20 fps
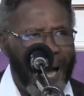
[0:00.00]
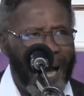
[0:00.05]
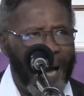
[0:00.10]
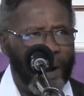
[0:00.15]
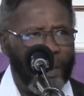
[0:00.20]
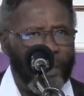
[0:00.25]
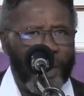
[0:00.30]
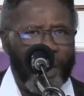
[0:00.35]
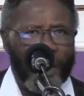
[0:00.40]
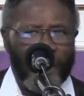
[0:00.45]
and
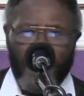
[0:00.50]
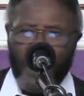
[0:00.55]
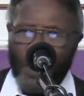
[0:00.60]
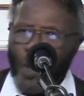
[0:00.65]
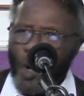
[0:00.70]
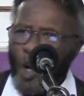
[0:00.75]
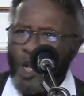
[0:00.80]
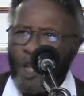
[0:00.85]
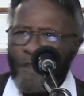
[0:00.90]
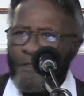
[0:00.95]

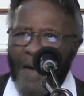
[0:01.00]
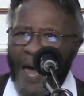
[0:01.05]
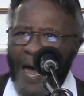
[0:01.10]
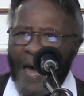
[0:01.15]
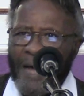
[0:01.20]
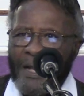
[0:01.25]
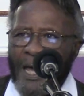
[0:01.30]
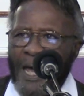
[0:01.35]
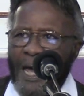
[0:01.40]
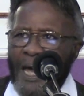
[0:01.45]
power, and all
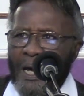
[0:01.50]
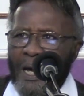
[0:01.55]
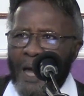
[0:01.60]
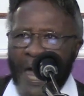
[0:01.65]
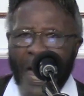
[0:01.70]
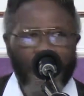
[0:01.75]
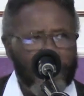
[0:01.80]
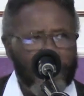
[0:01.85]
of that